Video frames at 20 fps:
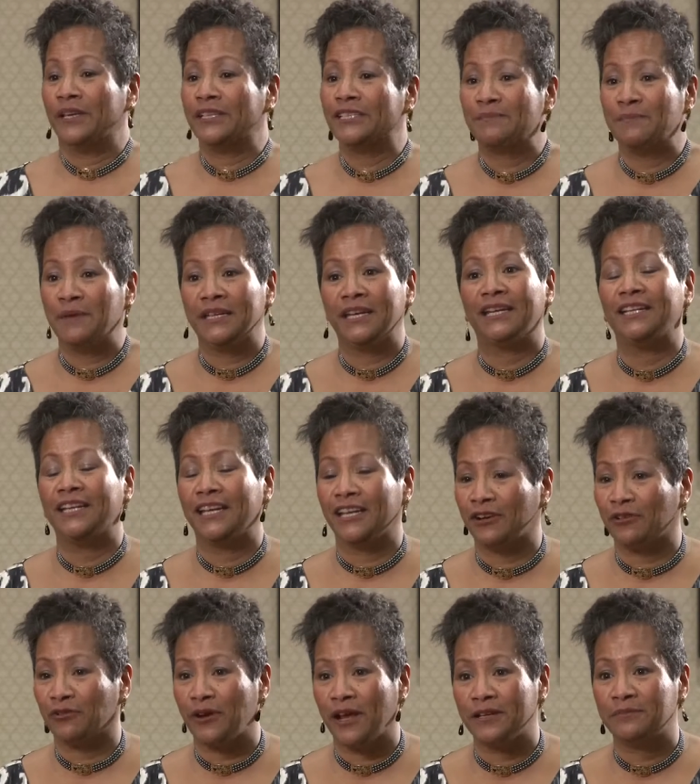it's been an
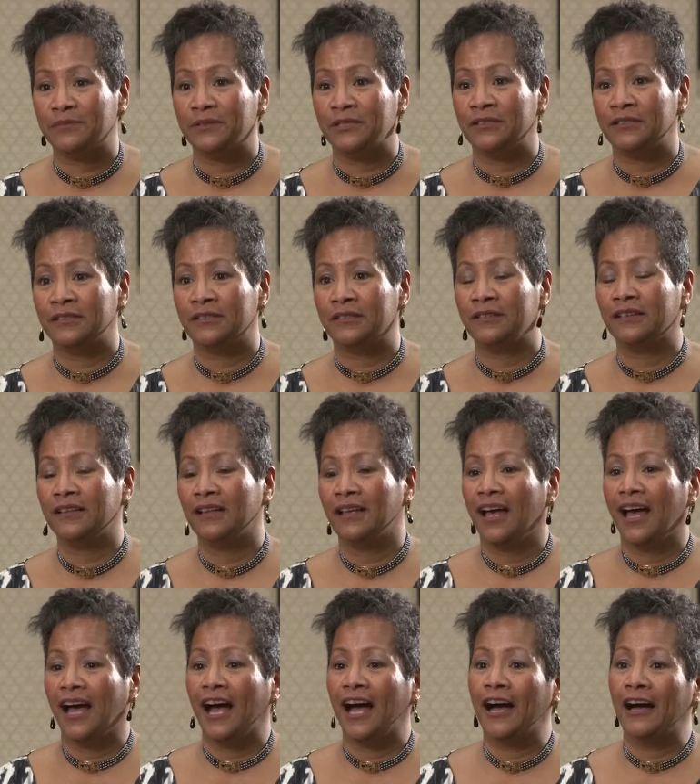incredible
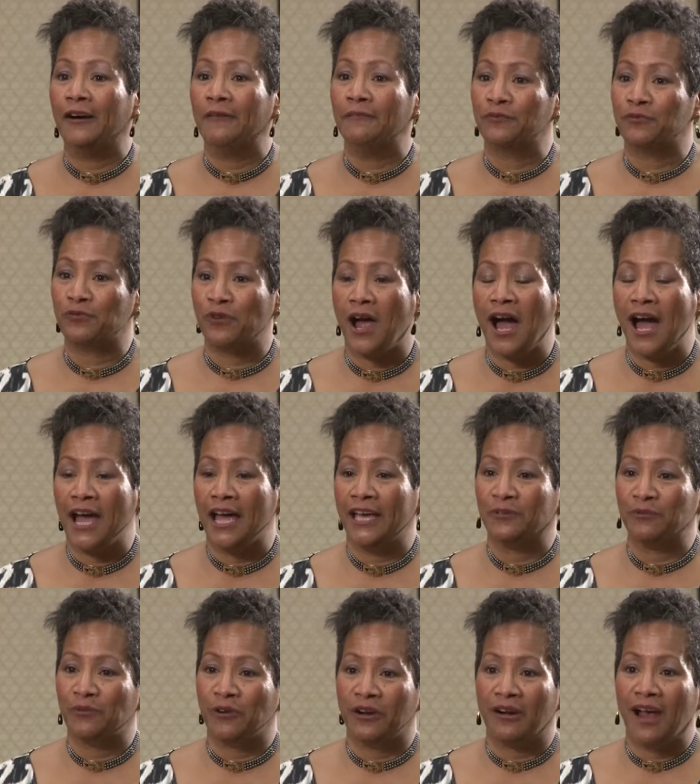um,
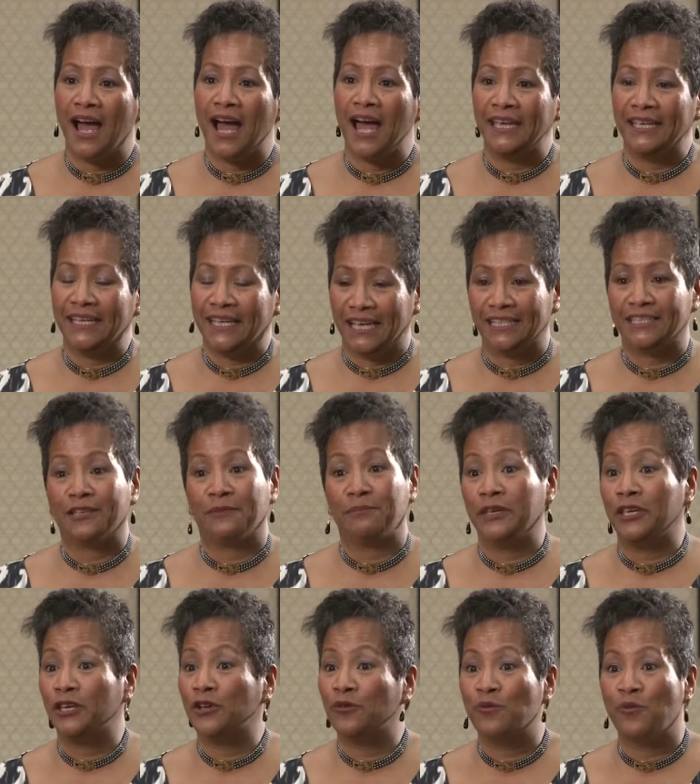ride where I get to
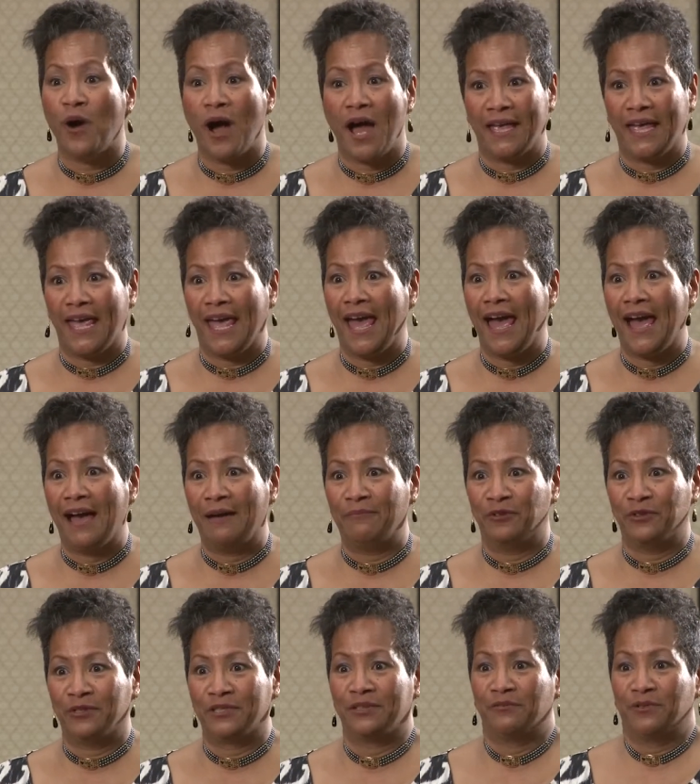be who I
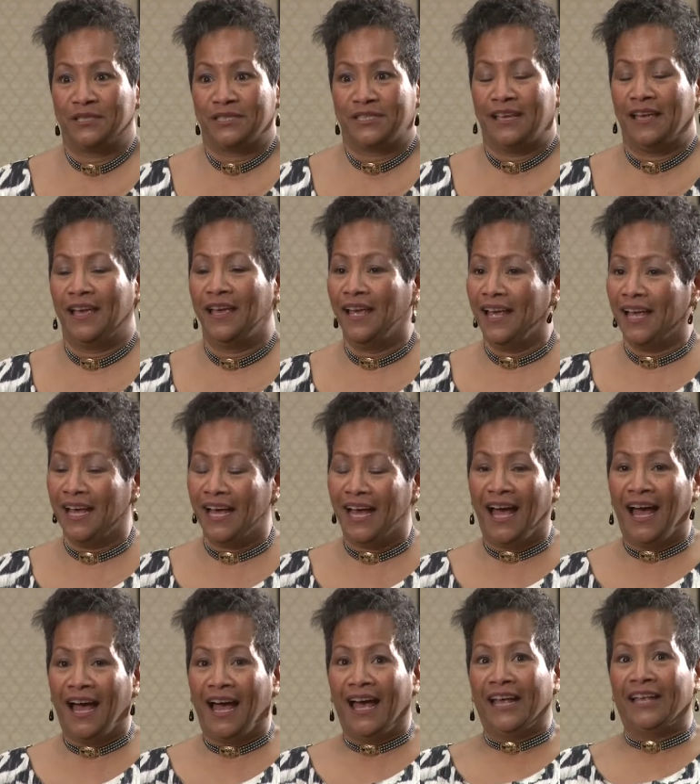am. It was, was the,
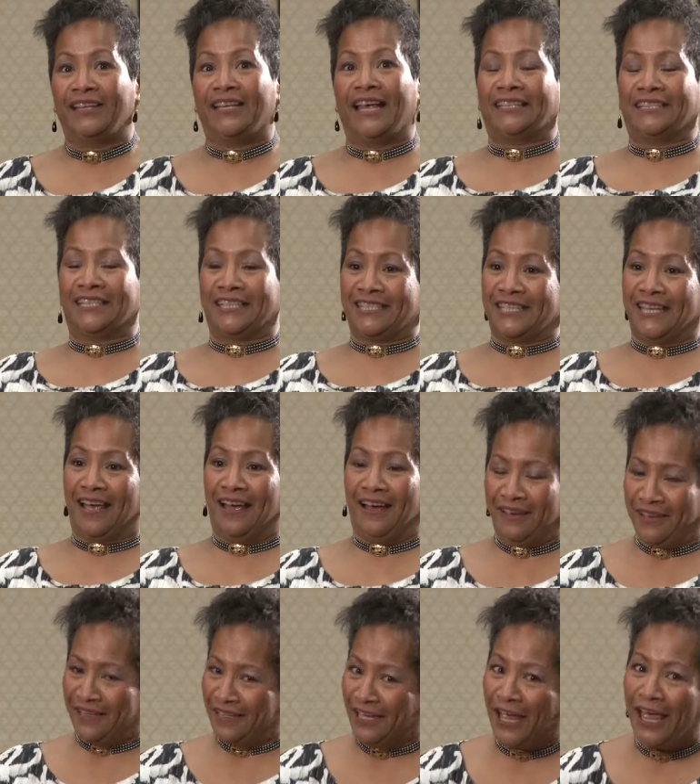at, the,
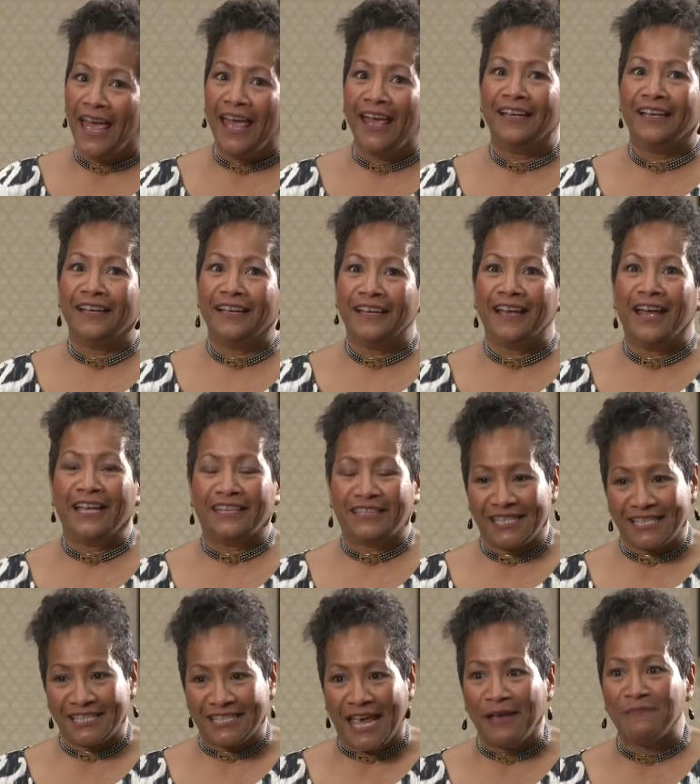at
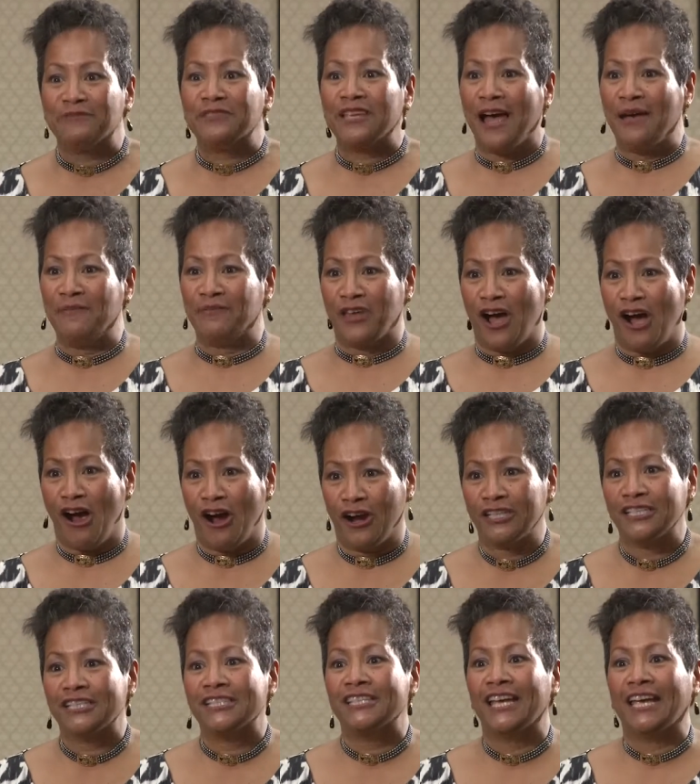the same time the
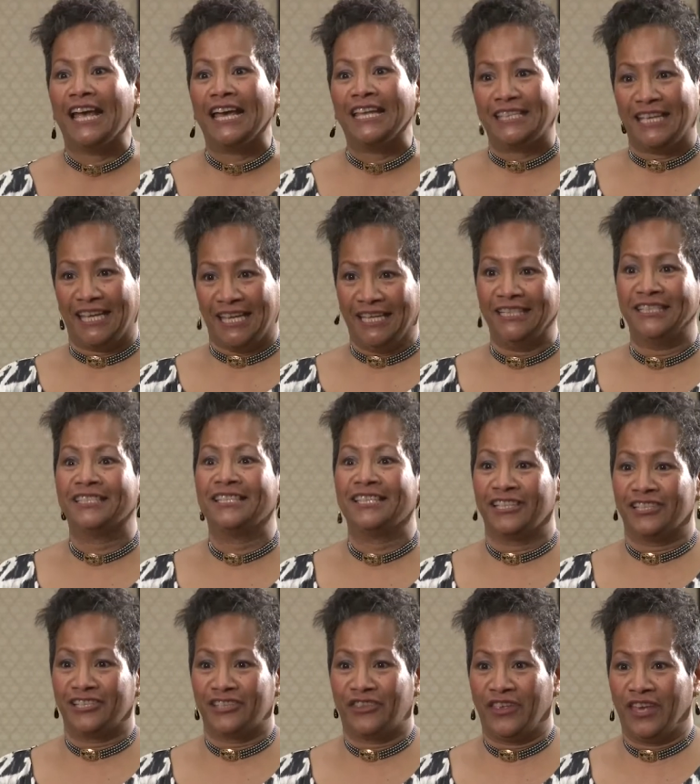hardest thing and the
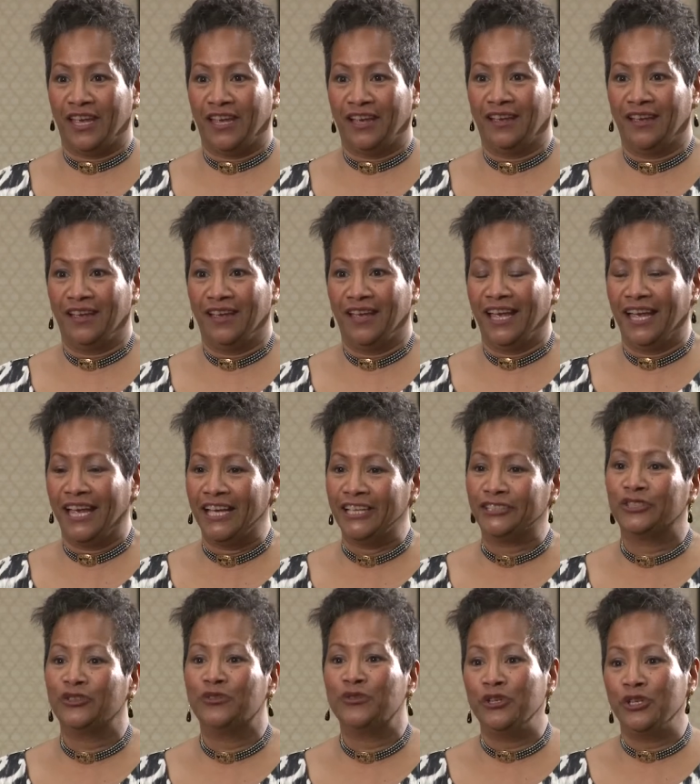easiest thing
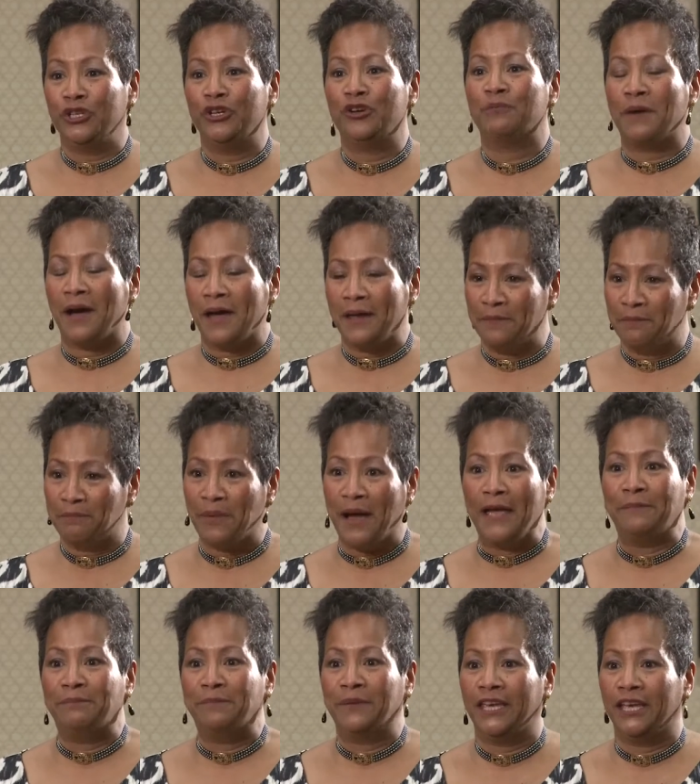is who knew by,
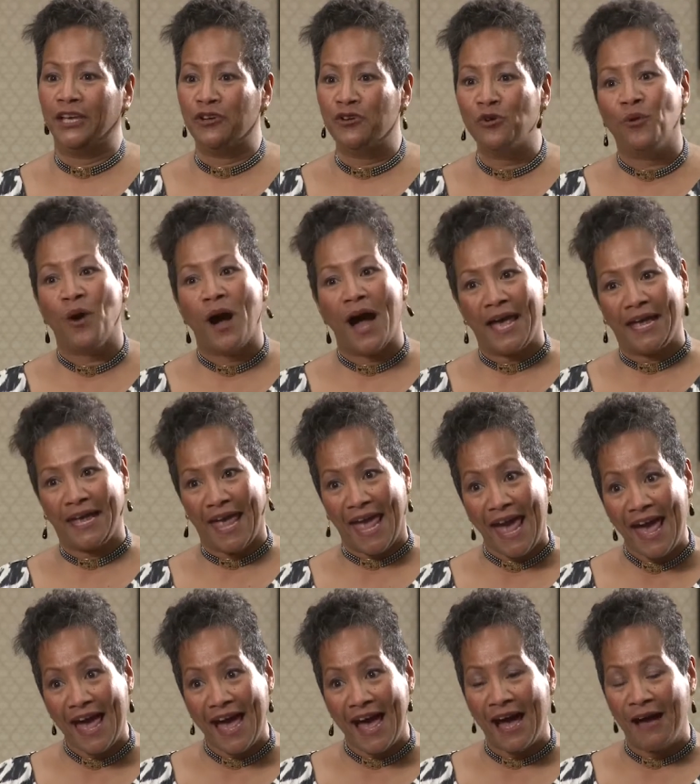by being who I
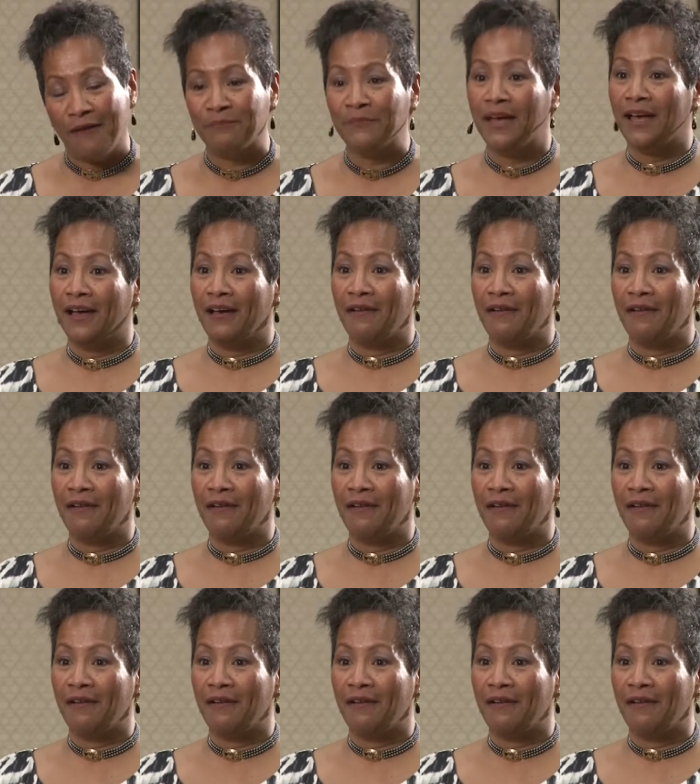am,